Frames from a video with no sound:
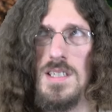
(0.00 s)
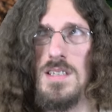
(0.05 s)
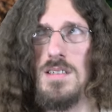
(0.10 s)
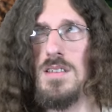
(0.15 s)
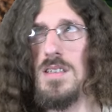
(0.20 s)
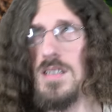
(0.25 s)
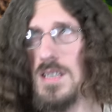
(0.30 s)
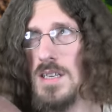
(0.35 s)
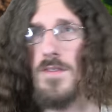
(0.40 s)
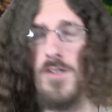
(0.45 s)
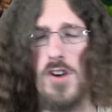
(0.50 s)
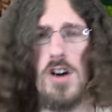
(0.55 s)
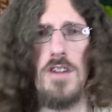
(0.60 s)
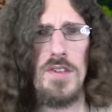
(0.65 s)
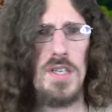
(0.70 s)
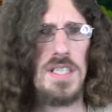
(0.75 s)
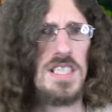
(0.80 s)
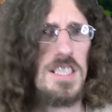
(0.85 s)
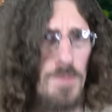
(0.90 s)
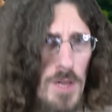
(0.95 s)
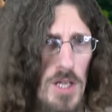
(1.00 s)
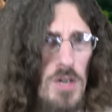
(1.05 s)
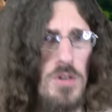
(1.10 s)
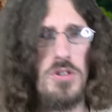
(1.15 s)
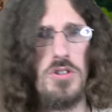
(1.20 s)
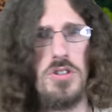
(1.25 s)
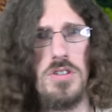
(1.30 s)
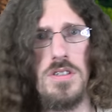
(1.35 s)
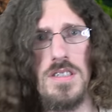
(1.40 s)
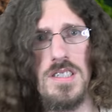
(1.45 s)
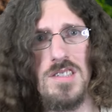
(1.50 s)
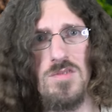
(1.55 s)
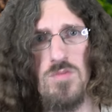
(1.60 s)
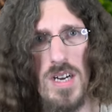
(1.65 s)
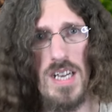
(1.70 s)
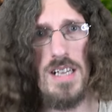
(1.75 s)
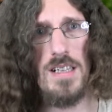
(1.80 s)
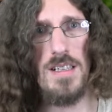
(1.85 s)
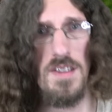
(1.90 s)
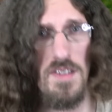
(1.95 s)
It involved an explosion as
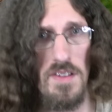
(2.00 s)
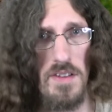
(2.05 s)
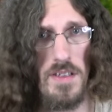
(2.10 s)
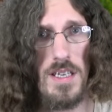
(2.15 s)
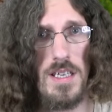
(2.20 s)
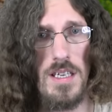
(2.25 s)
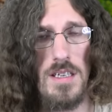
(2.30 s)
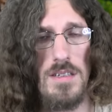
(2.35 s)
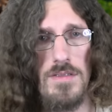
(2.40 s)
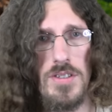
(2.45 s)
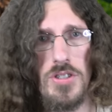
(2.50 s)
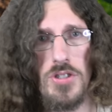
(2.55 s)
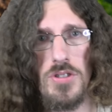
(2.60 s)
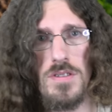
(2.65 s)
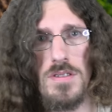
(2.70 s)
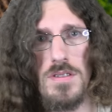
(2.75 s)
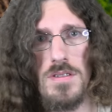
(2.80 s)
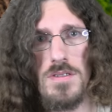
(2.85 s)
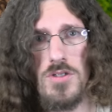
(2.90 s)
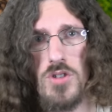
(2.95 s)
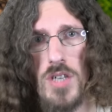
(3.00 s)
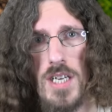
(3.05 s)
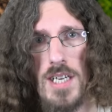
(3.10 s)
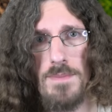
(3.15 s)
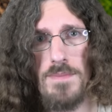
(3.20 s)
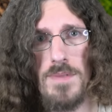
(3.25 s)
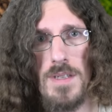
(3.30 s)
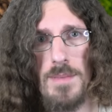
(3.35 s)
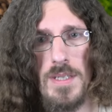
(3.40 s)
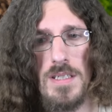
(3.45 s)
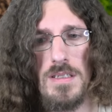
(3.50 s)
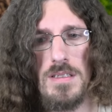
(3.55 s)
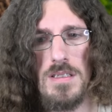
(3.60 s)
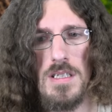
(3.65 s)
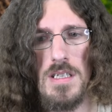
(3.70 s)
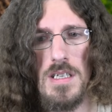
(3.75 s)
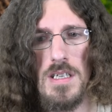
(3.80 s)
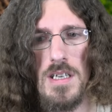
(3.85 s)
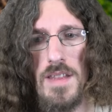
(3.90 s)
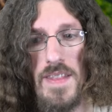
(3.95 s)
well in the original trap. I mean,
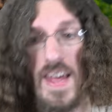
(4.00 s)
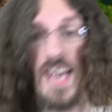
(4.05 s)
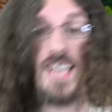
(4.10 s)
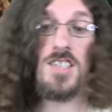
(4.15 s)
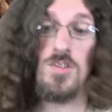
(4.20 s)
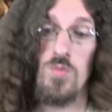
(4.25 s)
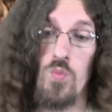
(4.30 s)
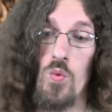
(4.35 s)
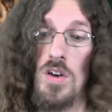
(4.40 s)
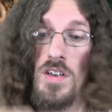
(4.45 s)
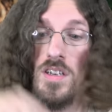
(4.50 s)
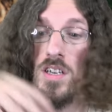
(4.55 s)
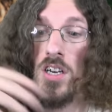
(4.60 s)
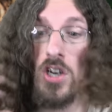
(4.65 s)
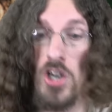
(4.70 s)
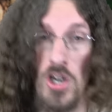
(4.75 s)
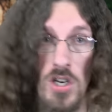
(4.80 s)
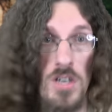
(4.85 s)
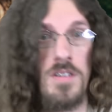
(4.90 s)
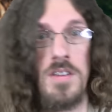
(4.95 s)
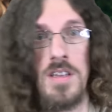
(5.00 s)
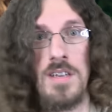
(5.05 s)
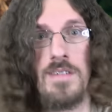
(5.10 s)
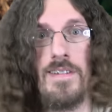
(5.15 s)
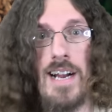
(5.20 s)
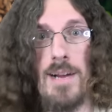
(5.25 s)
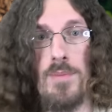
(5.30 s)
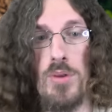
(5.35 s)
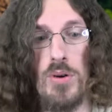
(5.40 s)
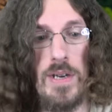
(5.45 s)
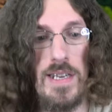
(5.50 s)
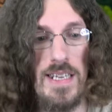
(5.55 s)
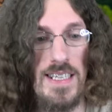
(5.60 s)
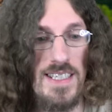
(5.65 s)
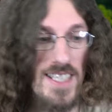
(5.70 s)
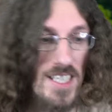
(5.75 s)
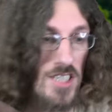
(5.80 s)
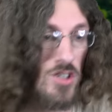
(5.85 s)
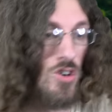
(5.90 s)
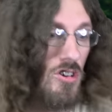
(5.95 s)
that's what hurt the Graboid and
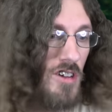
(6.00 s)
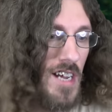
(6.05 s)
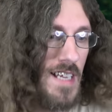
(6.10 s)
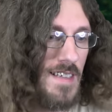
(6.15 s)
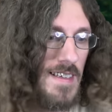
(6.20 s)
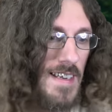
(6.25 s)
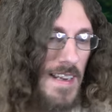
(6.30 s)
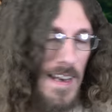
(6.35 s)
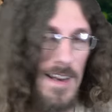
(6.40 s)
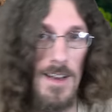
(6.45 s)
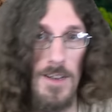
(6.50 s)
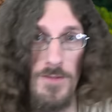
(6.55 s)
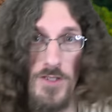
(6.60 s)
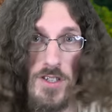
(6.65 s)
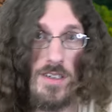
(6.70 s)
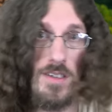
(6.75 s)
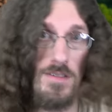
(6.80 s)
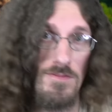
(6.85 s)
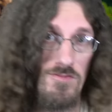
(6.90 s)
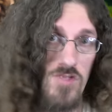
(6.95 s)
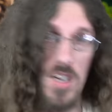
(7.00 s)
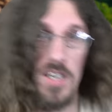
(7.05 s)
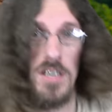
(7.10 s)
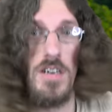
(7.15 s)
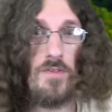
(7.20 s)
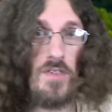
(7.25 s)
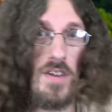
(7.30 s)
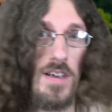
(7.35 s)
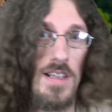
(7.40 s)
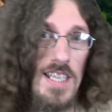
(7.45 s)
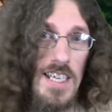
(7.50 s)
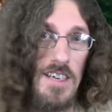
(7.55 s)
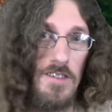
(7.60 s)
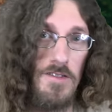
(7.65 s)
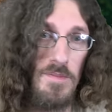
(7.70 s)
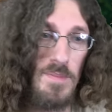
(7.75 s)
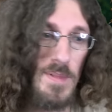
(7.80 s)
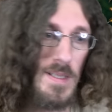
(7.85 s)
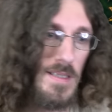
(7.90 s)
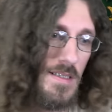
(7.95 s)
disoriented it enough to run off the
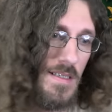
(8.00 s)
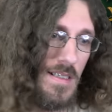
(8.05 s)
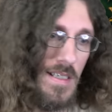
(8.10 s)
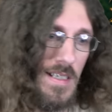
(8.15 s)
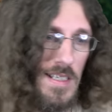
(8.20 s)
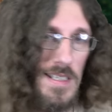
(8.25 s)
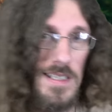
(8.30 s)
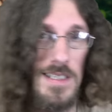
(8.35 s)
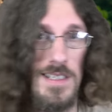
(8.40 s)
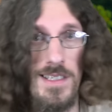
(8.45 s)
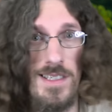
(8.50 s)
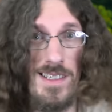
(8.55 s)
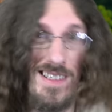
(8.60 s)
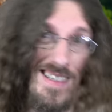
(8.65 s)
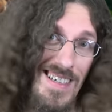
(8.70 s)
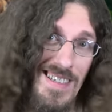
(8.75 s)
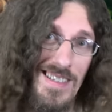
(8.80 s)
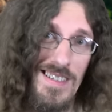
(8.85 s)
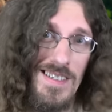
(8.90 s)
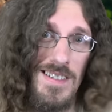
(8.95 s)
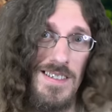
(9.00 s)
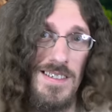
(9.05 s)
cliff, but eh.